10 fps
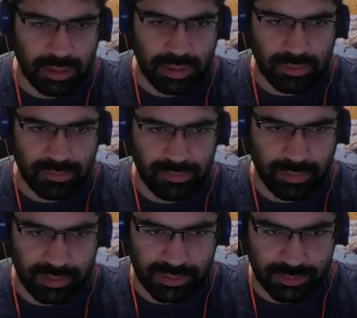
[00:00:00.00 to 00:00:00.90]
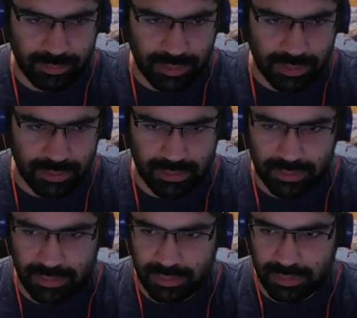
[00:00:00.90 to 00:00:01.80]
The first one,
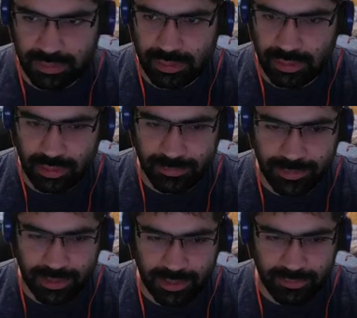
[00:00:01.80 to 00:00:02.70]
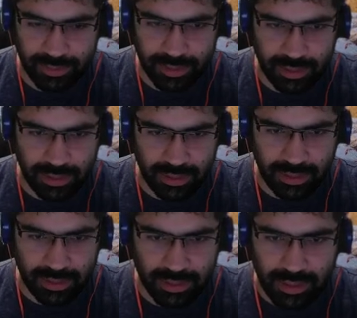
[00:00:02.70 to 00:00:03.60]
update avatar.
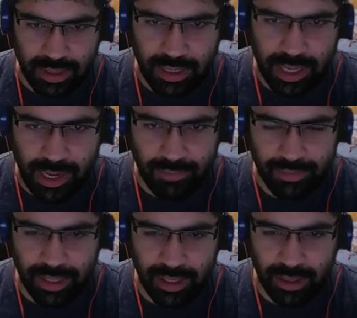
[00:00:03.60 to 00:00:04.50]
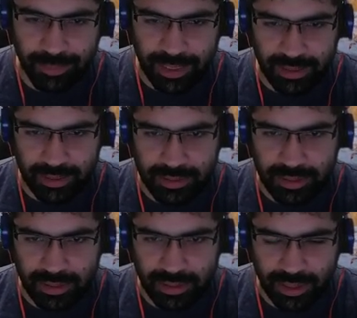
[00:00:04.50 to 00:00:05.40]
Avatar
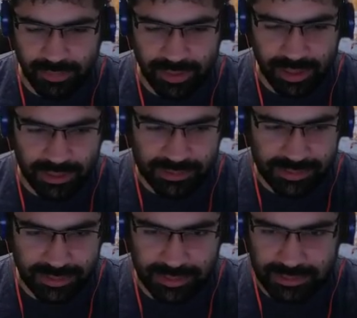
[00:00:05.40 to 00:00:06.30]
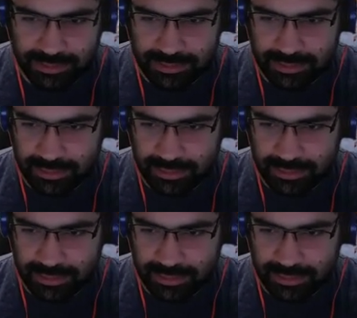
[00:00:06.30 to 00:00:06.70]
updated. Current avatar is this.